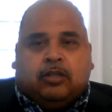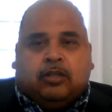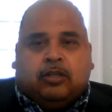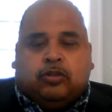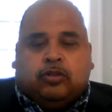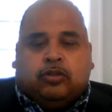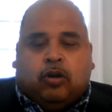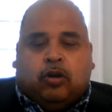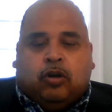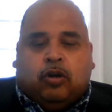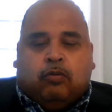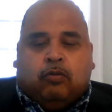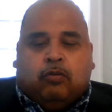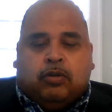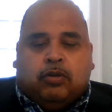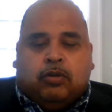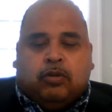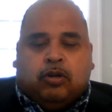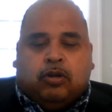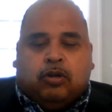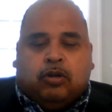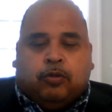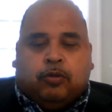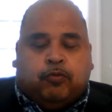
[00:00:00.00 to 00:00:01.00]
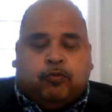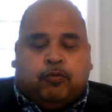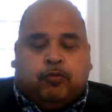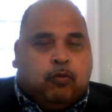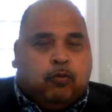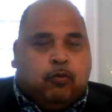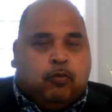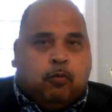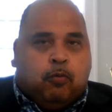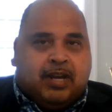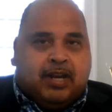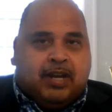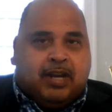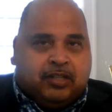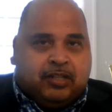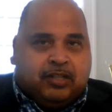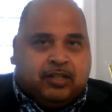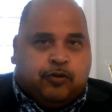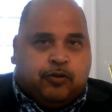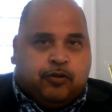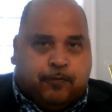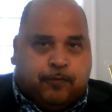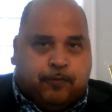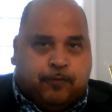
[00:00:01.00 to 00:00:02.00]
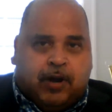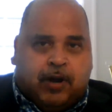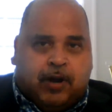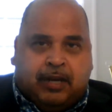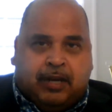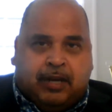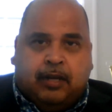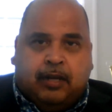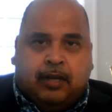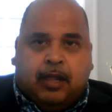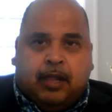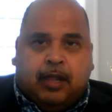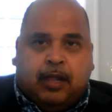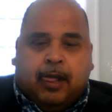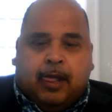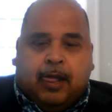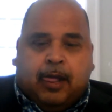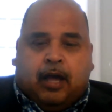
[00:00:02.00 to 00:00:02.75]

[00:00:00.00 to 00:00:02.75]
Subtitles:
So 311 is your friend.